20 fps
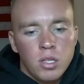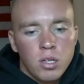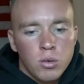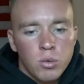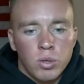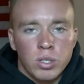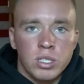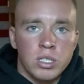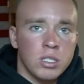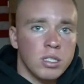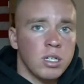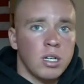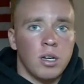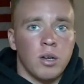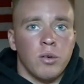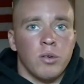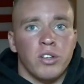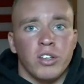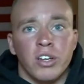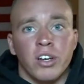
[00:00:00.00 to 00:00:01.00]
which
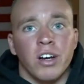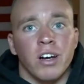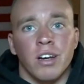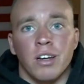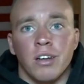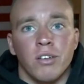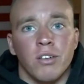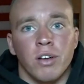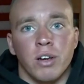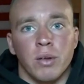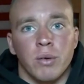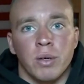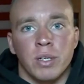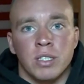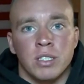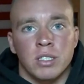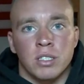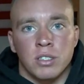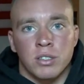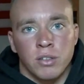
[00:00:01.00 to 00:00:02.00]
you're gonna do anyways
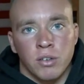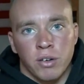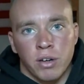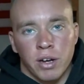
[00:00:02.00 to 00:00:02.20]
because you don't